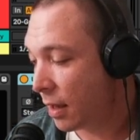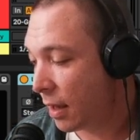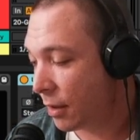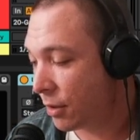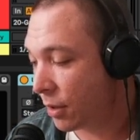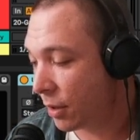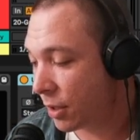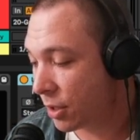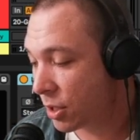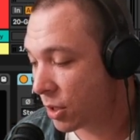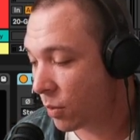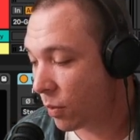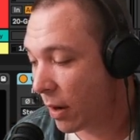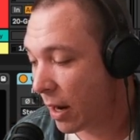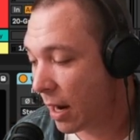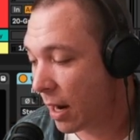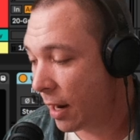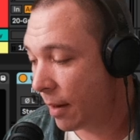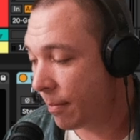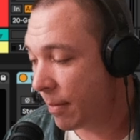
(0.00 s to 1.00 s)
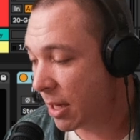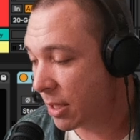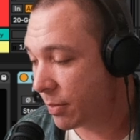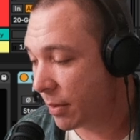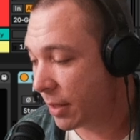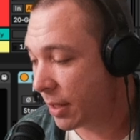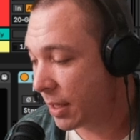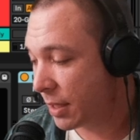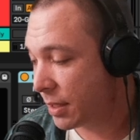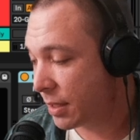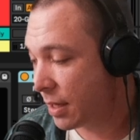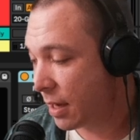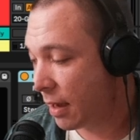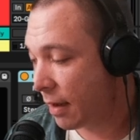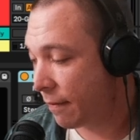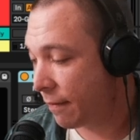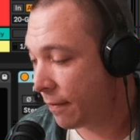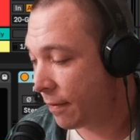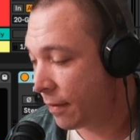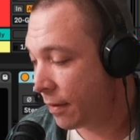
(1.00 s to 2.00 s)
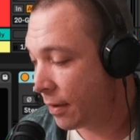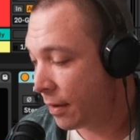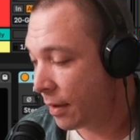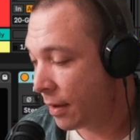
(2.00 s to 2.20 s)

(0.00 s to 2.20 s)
I took a square, messed with this stuff.